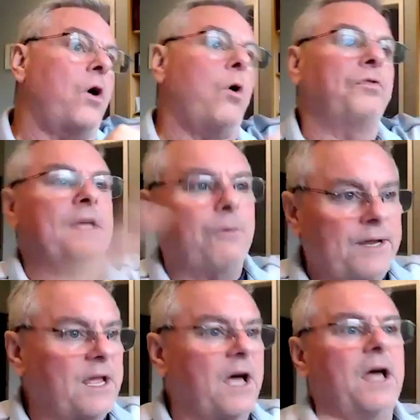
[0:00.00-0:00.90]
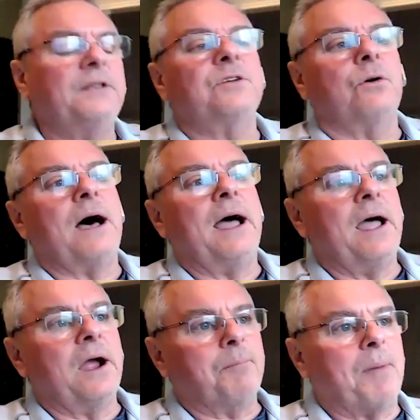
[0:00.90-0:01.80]
the whole thing redone. So I
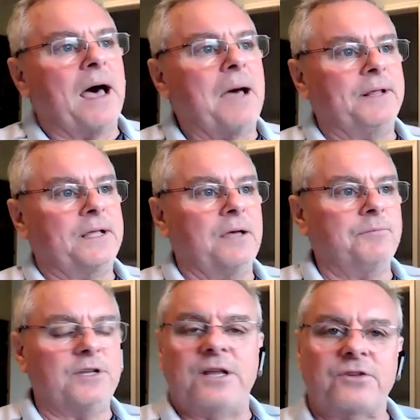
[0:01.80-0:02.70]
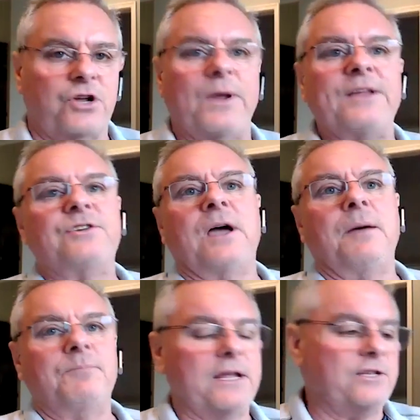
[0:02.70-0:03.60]
hire Bob, and he comes, he does a great job.
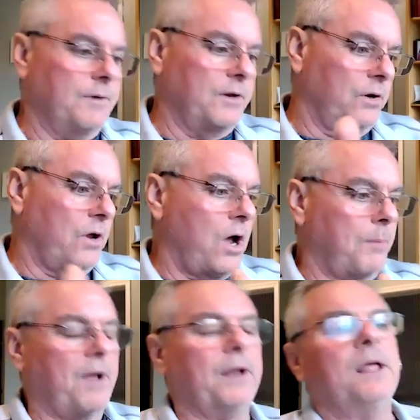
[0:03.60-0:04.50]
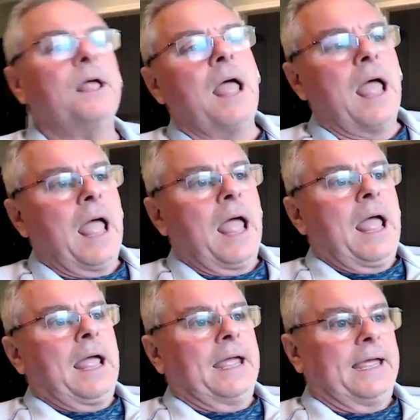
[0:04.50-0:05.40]
Takes him a little long, but
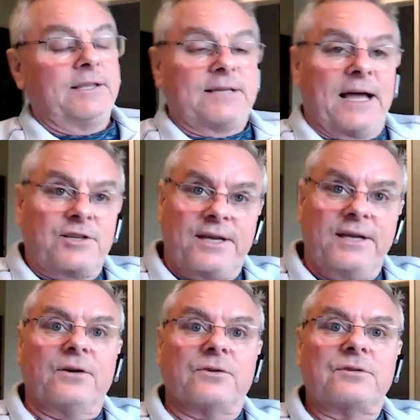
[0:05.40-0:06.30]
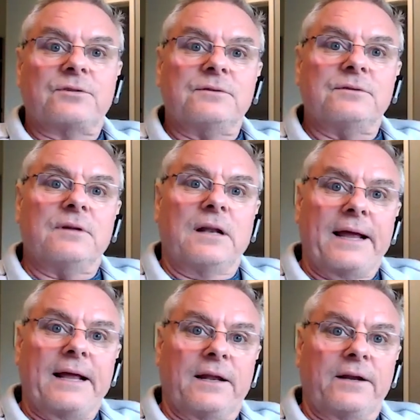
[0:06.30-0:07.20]
he's got skills.
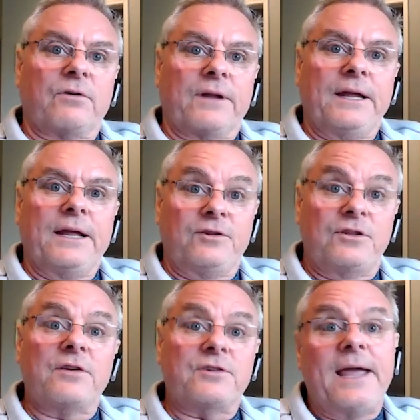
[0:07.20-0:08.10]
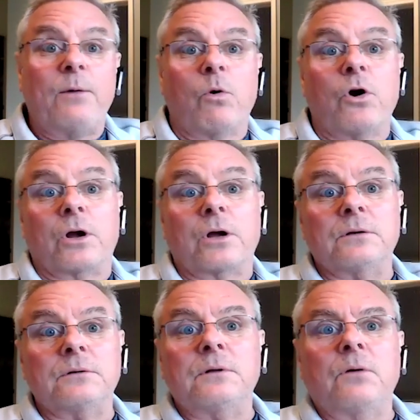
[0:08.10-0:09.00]
Like literally he does a work,
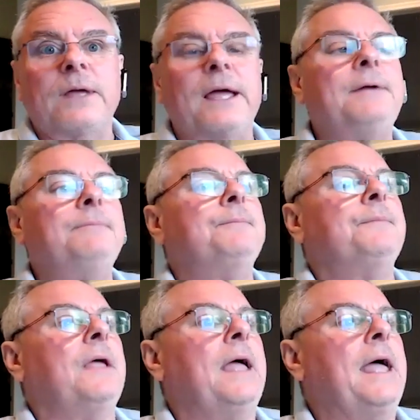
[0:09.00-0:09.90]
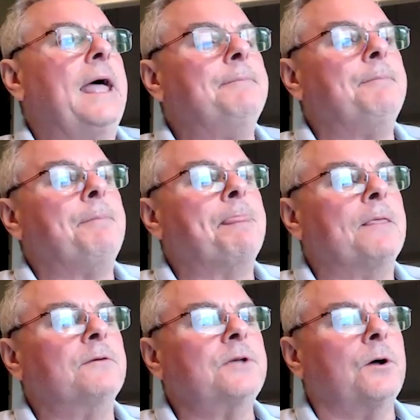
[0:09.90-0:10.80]
okay? And
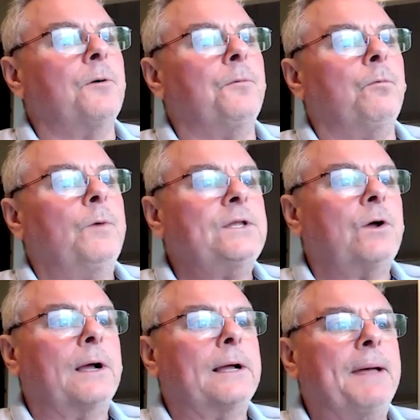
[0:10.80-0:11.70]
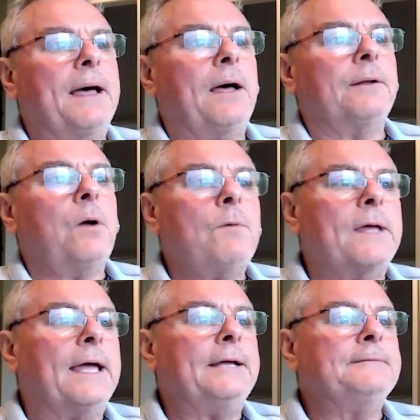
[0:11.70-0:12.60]
so we talk about,
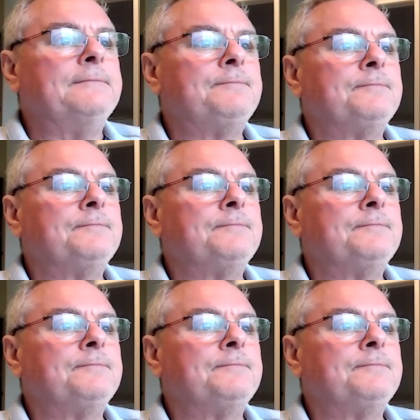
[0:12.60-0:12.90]
okay,